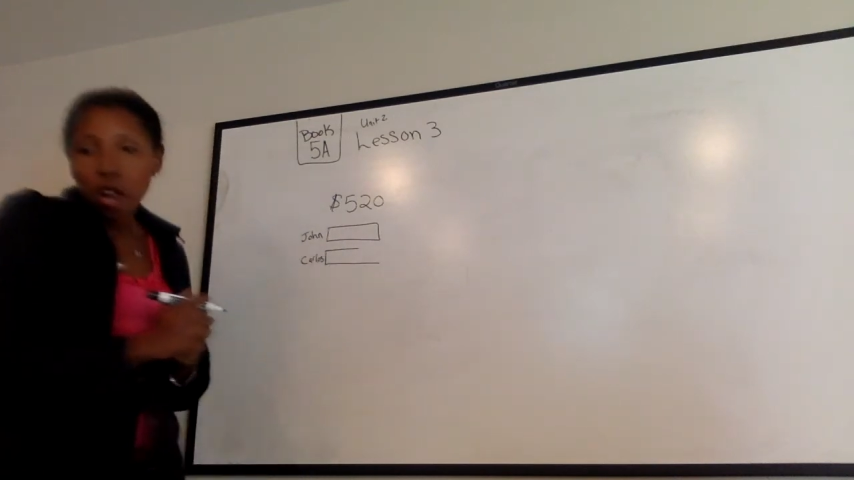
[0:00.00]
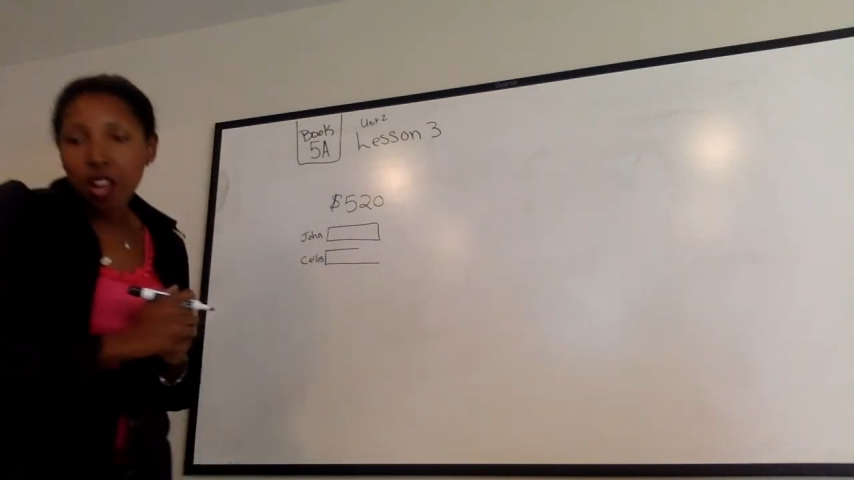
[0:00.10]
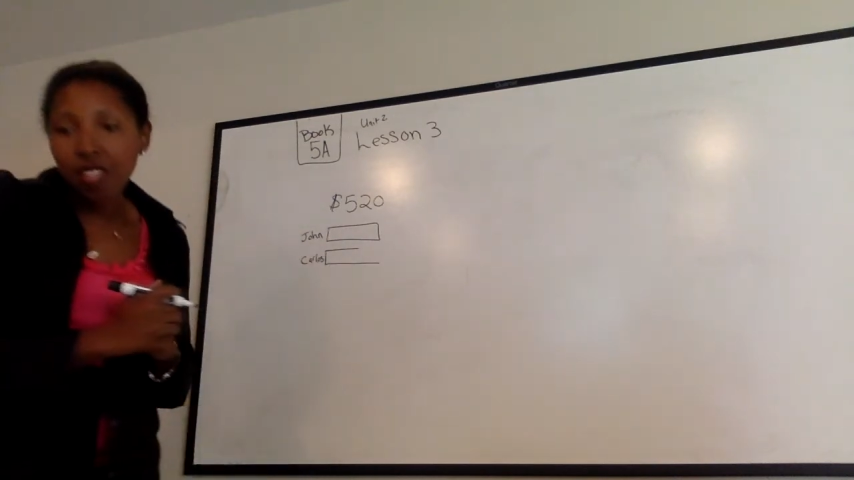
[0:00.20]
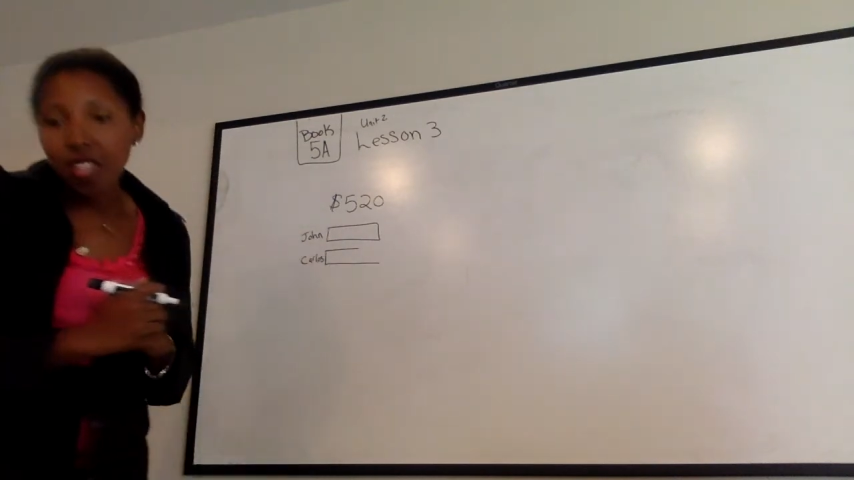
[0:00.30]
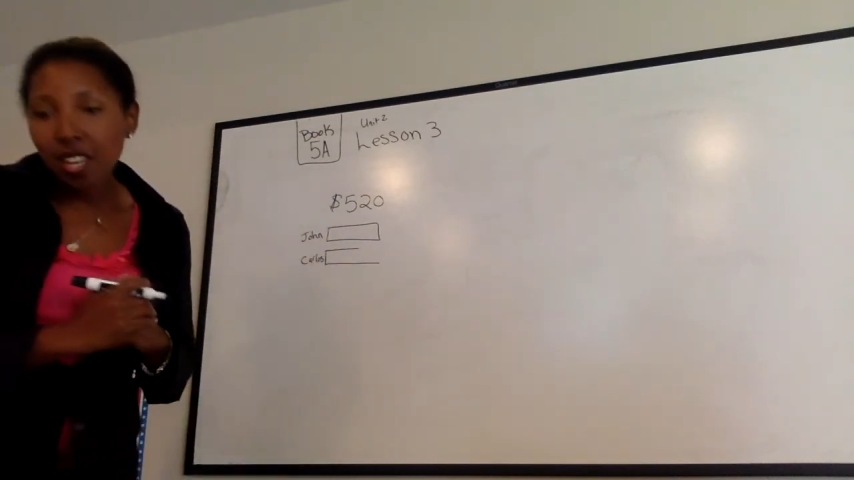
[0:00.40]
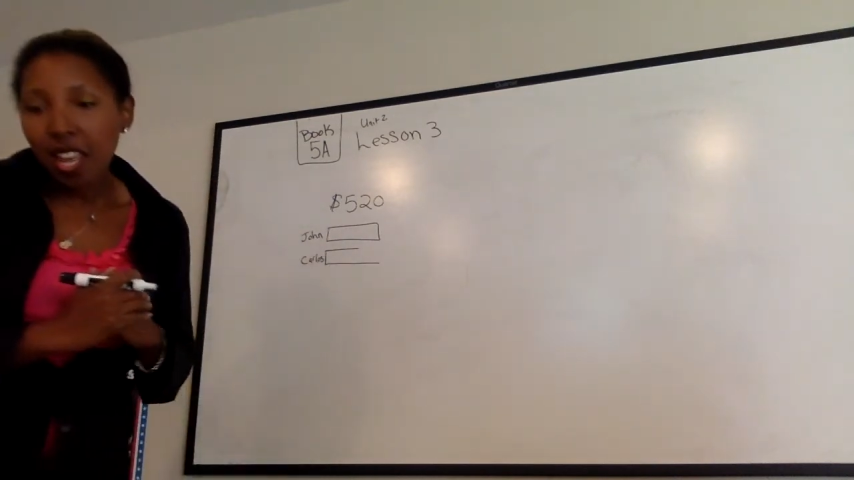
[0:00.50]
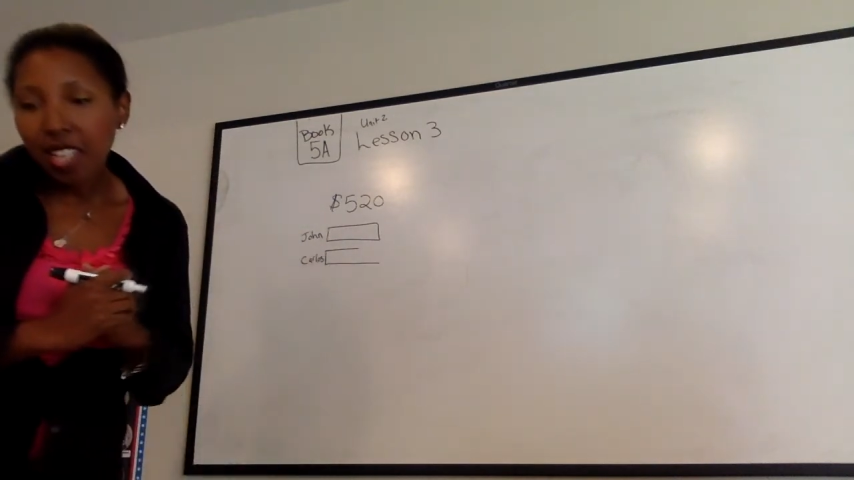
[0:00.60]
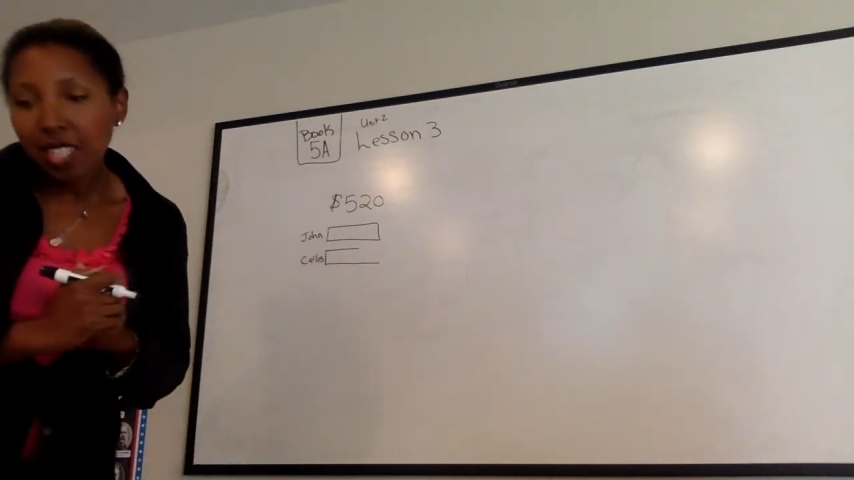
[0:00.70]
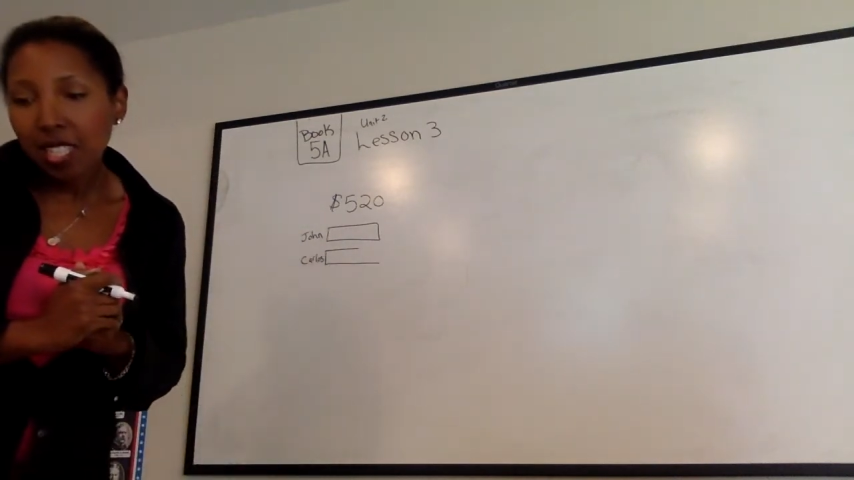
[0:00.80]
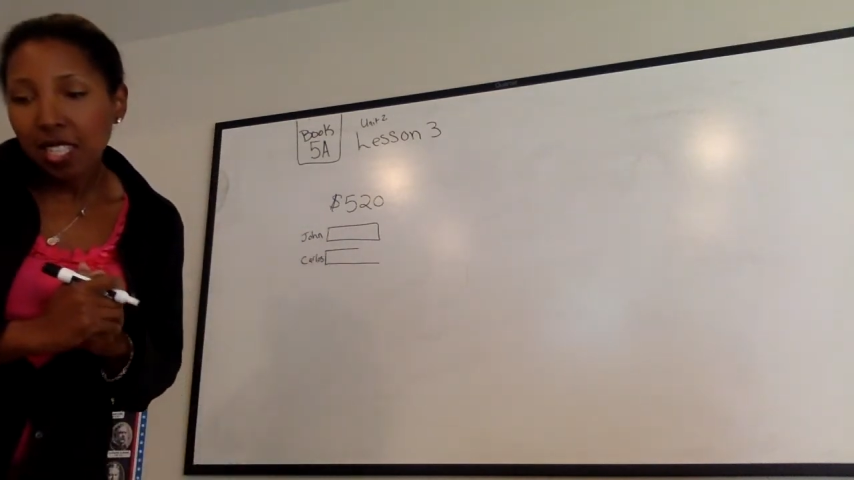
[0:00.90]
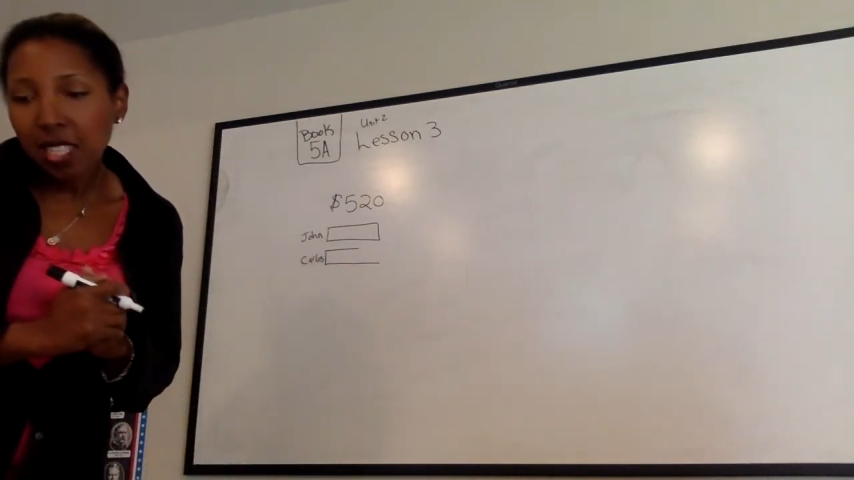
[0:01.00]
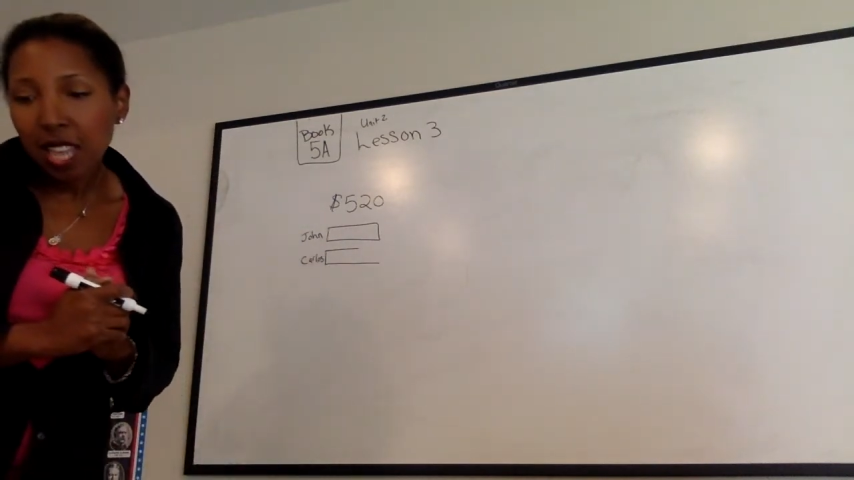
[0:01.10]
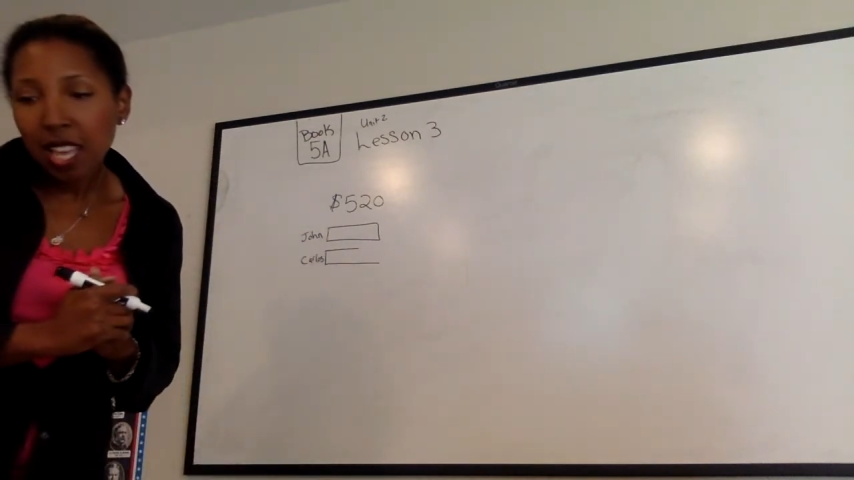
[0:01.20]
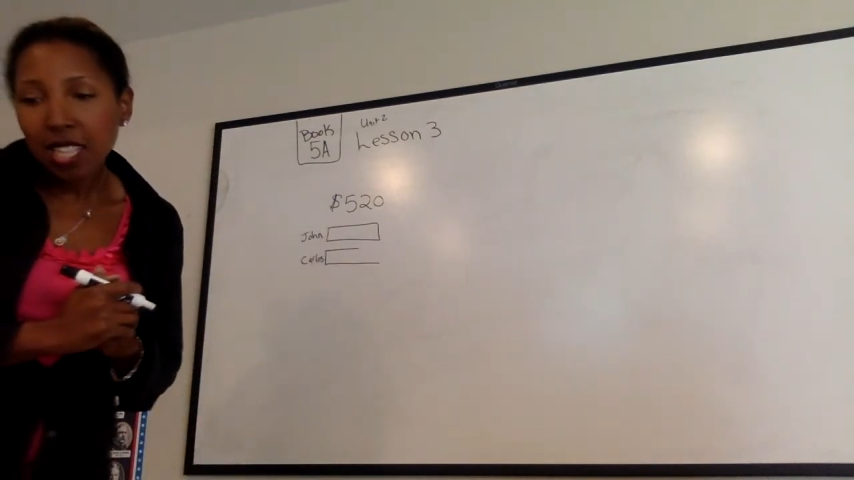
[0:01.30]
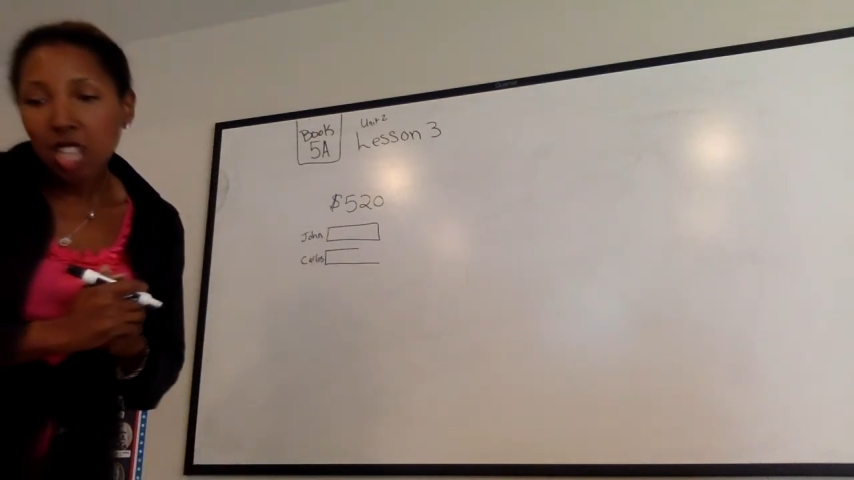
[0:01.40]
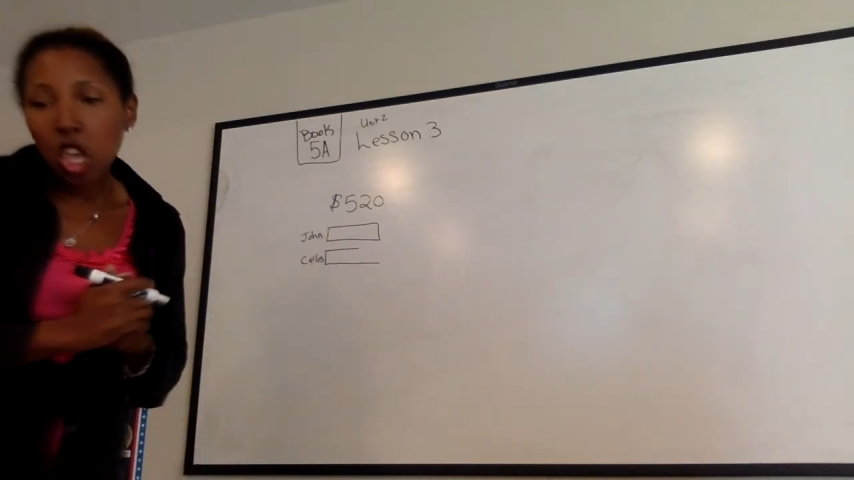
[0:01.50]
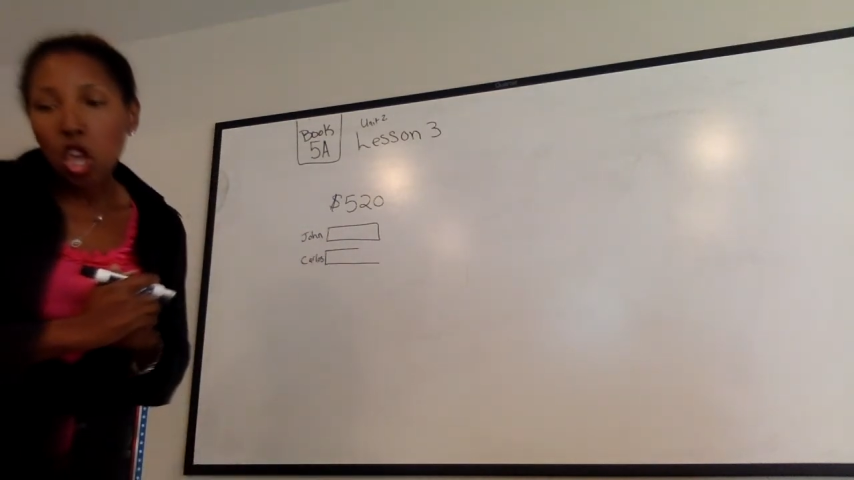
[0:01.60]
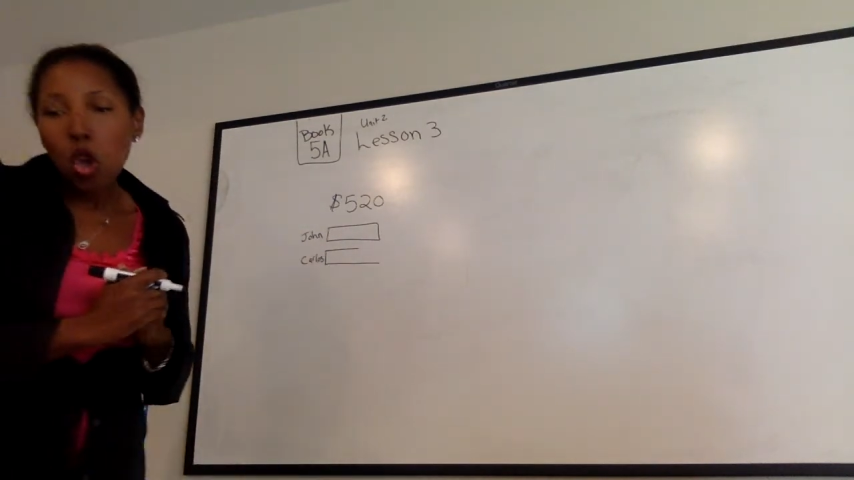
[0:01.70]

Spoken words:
All right, the next thing says